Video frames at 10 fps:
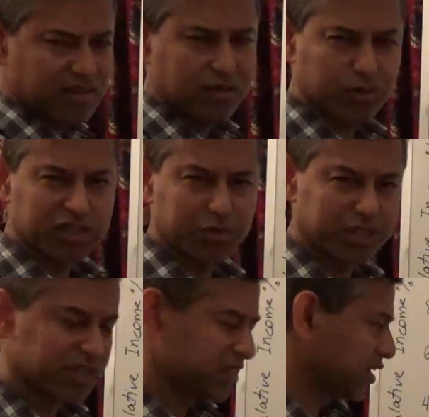In other words, we are
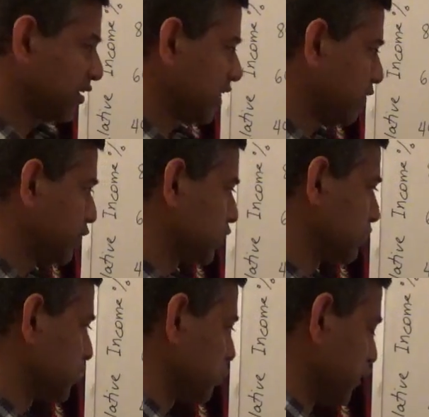just taking the average of
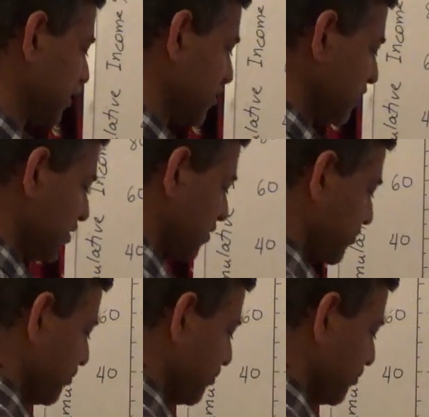the two bases.